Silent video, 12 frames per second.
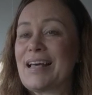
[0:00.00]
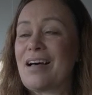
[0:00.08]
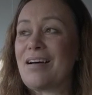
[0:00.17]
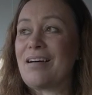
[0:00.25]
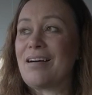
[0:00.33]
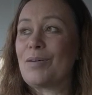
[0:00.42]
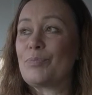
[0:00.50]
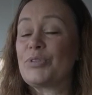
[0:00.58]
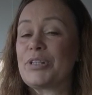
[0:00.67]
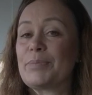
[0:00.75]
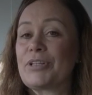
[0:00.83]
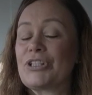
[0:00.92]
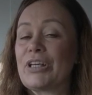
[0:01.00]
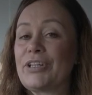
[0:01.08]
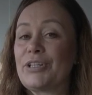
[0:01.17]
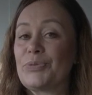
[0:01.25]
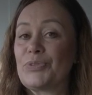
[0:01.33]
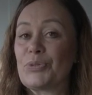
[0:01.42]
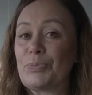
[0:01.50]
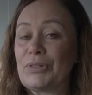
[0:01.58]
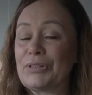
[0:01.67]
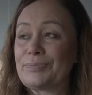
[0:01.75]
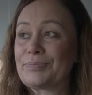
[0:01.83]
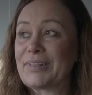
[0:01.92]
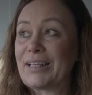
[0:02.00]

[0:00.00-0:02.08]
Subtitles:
are pretty much unusable.